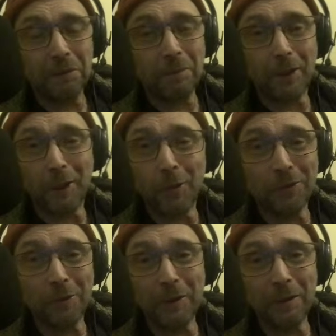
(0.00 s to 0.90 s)
But who's
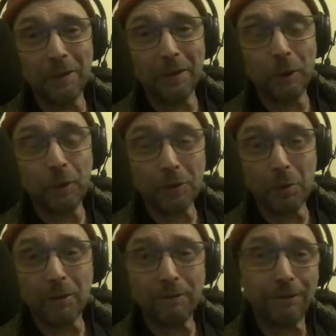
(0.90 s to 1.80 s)
going
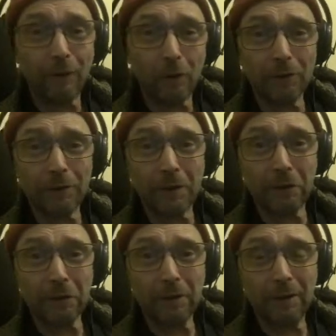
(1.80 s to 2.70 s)
to enforce this?